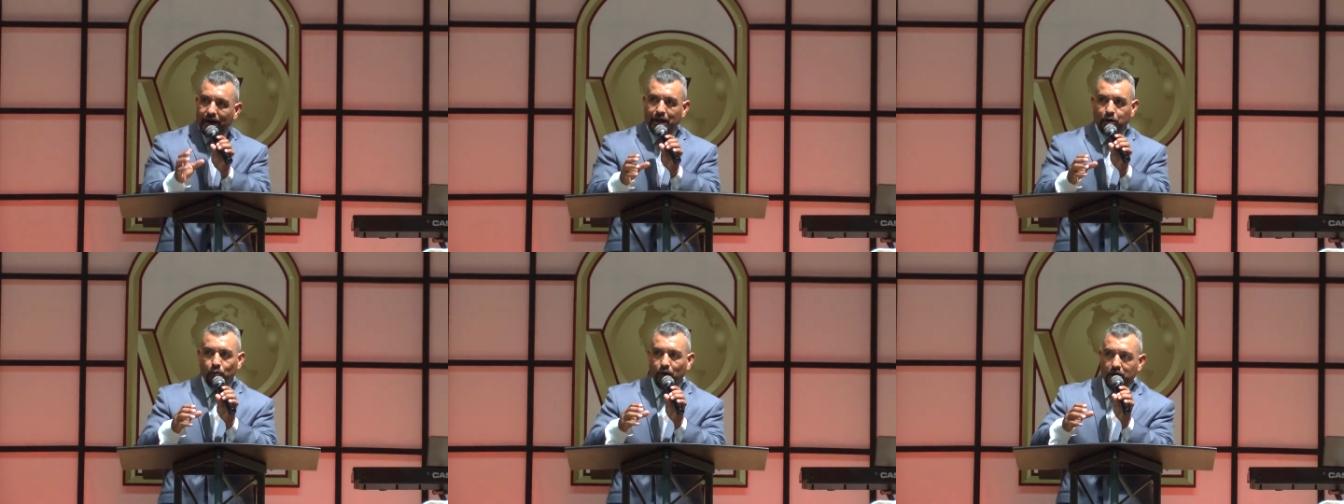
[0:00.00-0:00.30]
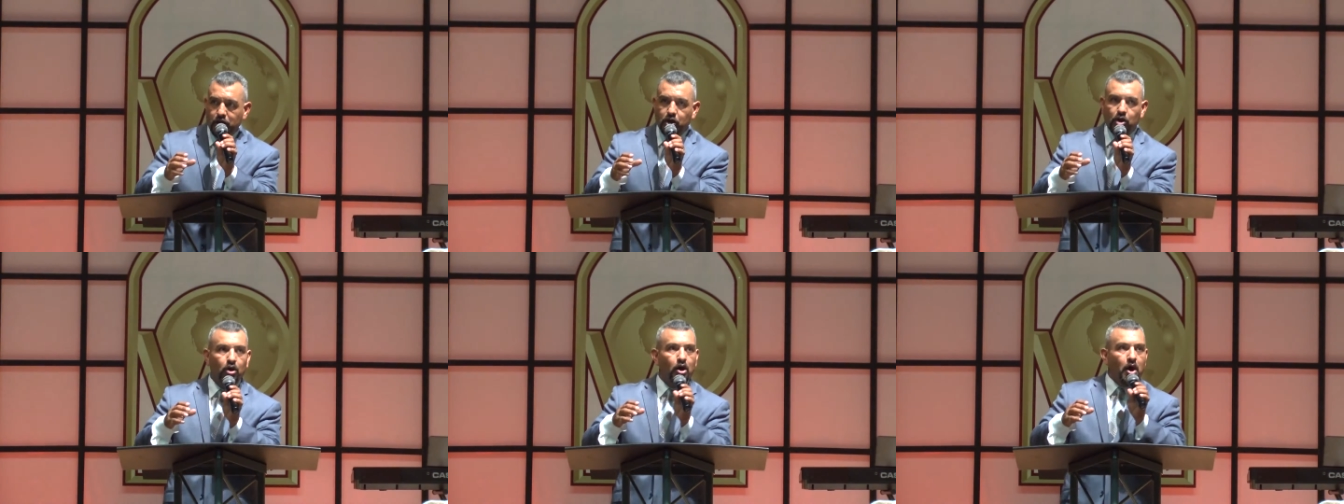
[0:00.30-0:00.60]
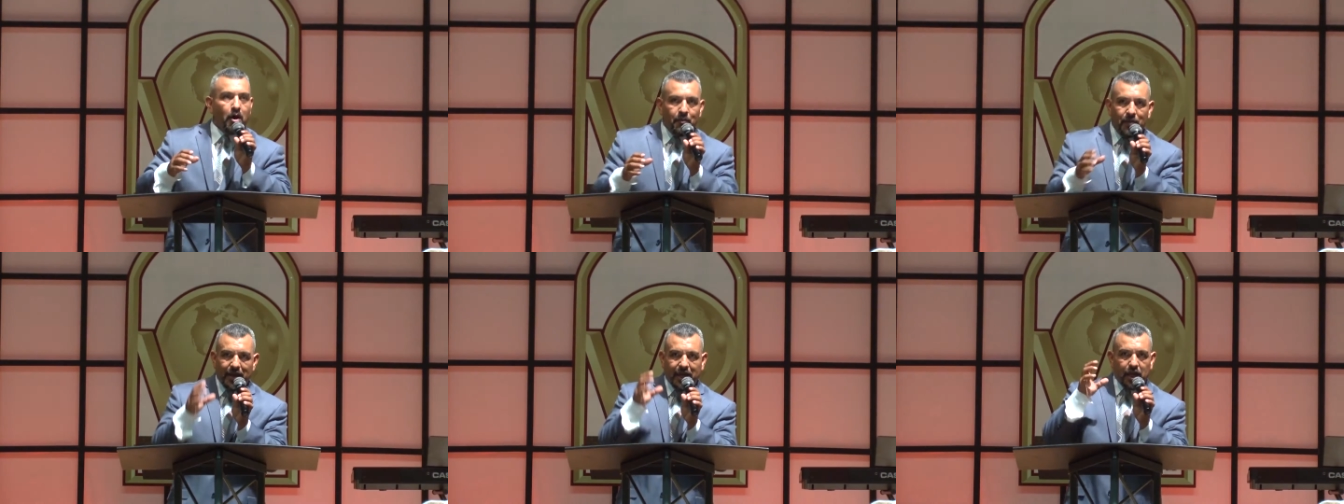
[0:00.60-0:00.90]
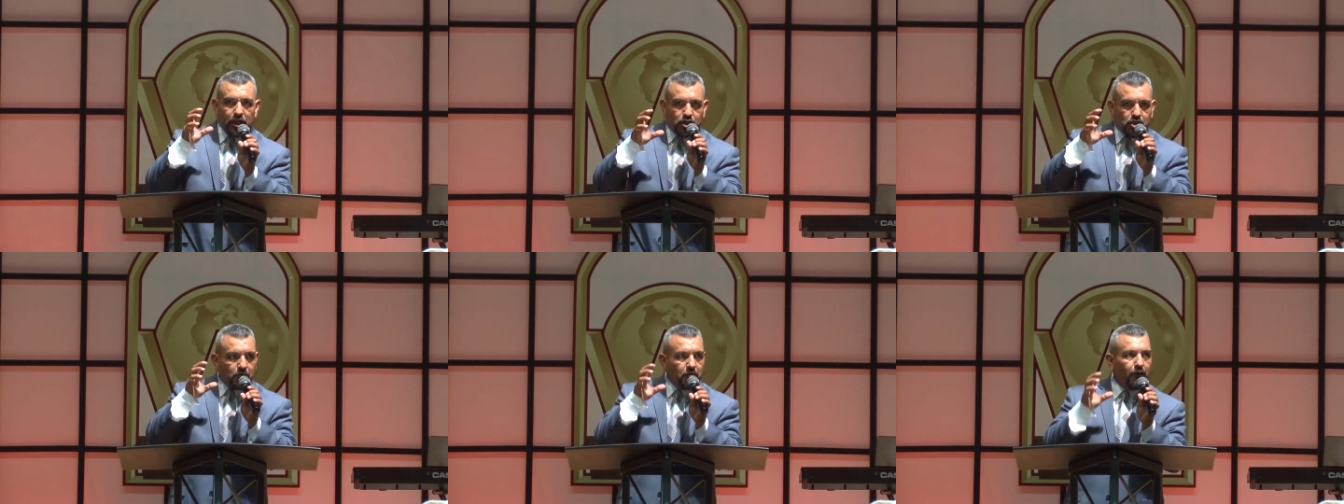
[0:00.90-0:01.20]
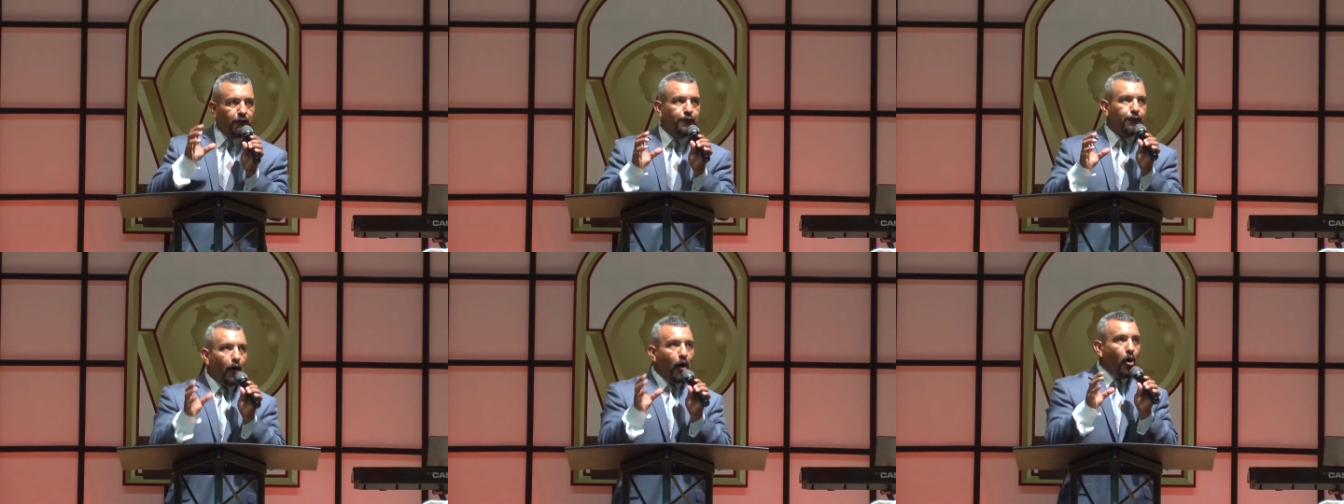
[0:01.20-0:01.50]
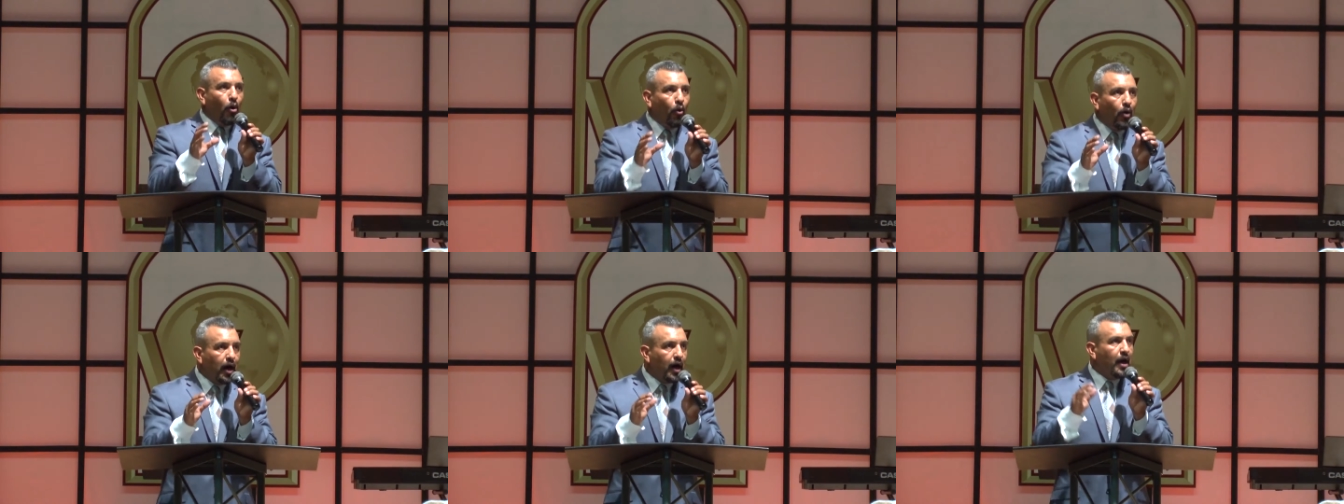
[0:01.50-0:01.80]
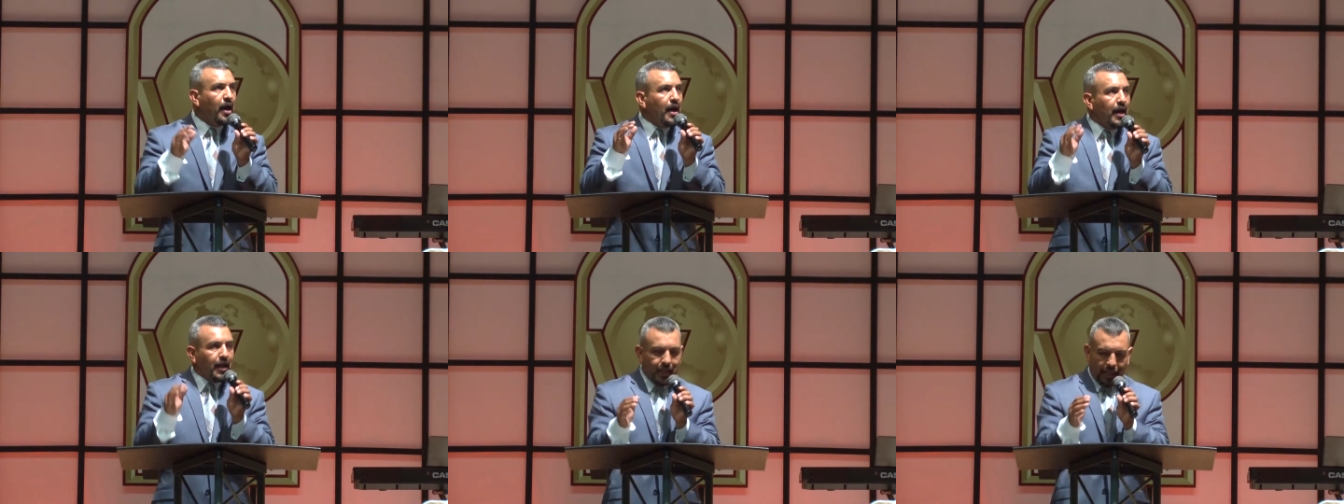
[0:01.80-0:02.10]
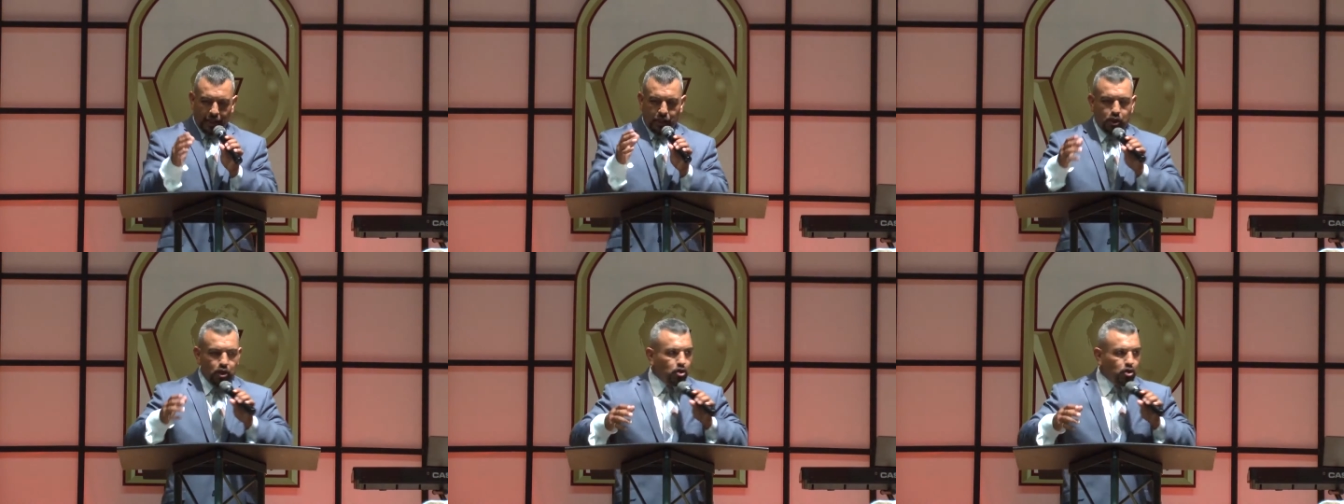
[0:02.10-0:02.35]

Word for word: And when you begin to move forward, you,